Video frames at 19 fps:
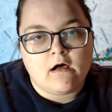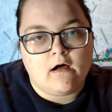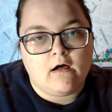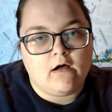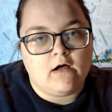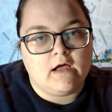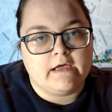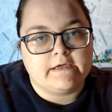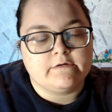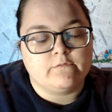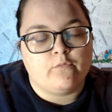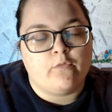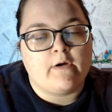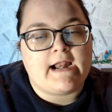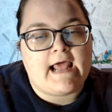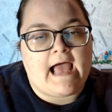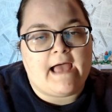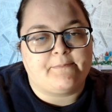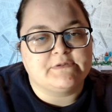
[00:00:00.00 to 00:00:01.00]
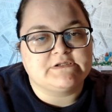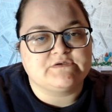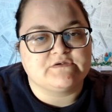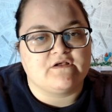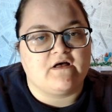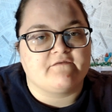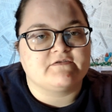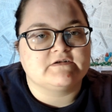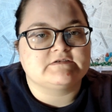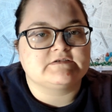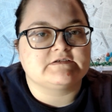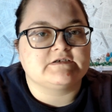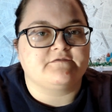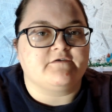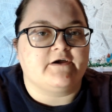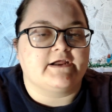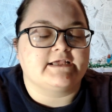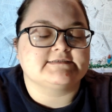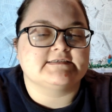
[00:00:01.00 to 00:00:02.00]
on what happens with Officer
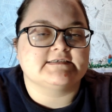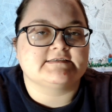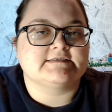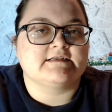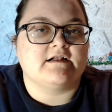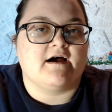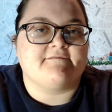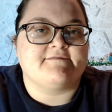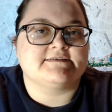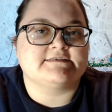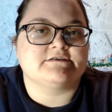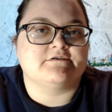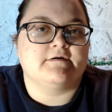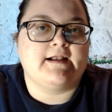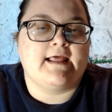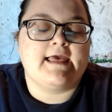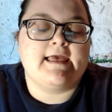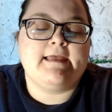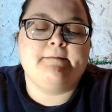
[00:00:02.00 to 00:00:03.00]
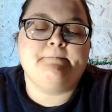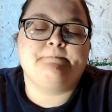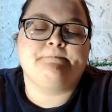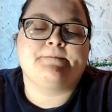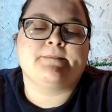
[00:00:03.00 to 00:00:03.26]
Francis and Officer Renee.